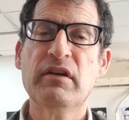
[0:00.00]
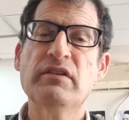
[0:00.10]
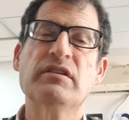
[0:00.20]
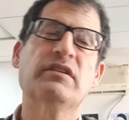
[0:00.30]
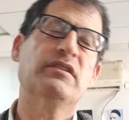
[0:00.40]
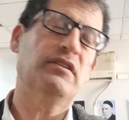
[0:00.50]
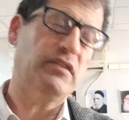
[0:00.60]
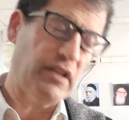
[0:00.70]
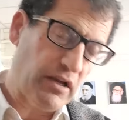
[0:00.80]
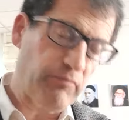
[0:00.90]
Sometimes you need
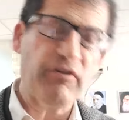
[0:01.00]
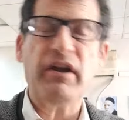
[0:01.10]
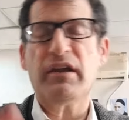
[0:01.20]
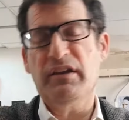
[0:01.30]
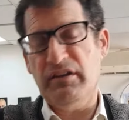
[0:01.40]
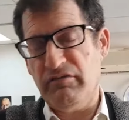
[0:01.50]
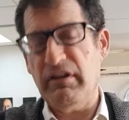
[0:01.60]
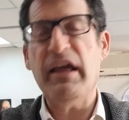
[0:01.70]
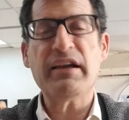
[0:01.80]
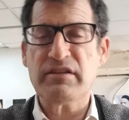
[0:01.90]
to take a break, you need to
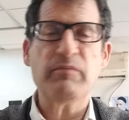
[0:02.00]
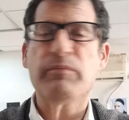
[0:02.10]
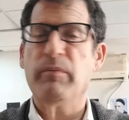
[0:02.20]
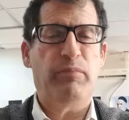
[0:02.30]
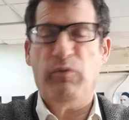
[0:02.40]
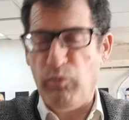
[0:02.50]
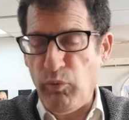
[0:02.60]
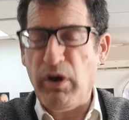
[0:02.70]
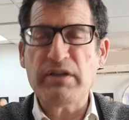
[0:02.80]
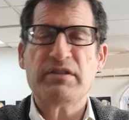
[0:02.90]
relax. But
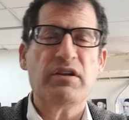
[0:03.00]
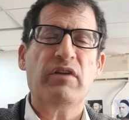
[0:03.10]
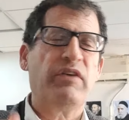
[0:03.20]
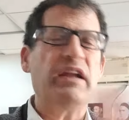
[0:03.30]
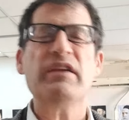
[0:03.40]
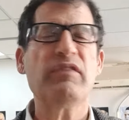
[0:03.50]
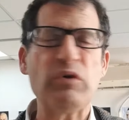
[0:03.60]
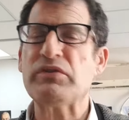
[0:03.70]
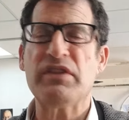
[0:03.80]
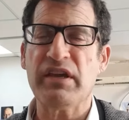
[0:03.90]
once you don't have any of
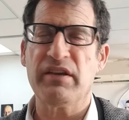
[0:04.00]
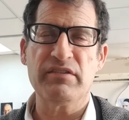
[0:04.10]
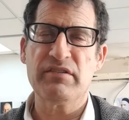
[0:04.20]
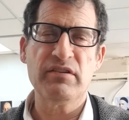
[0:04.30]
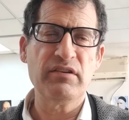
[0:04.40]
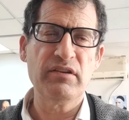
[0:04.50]
those things,